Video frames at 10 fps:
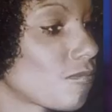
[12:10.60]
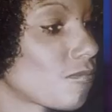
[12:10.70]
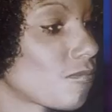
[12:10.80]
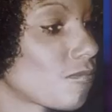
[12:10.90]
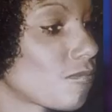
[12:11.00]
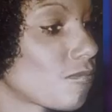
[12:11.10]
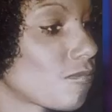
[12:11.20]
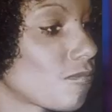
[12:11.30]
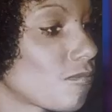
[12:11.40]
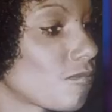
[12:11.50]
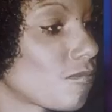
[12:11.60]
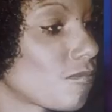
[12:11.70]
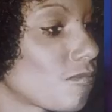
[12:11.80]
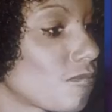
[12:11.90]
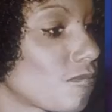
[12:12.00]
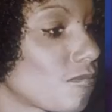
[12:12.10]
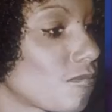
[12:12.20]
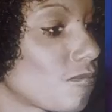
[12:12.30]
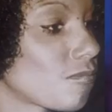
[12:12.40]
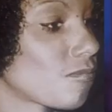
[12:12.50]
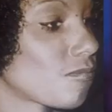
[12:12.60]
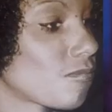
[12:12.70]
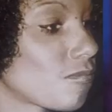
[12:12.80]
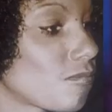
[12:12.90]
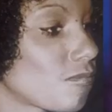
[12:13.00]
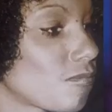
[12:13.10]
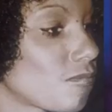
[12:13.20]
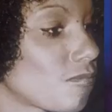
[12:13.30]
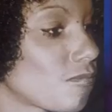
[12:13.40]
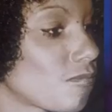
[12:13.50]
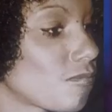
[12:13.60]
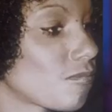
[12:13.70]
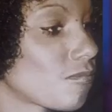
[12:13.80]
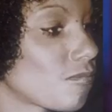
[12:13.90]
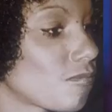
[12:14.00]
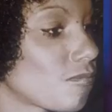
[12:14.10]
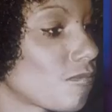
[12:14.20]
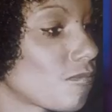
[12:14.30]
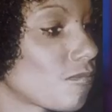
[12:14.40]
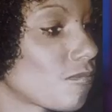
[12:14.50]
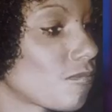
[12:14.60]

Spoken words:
This person isn't speaking.